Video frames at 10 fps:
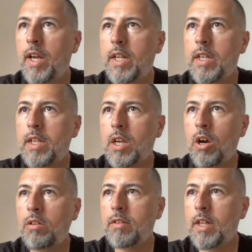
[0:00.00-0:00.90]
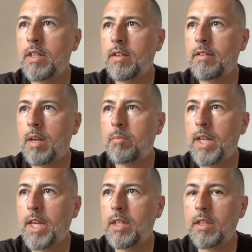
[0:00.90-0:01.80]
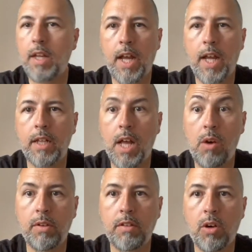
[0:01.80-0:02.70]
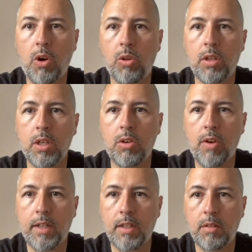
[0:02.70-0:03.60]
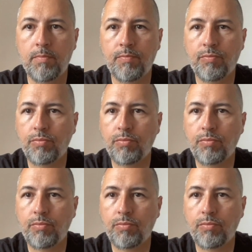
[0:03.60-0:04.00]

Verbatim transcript: and the constant is updated and now it's all granted.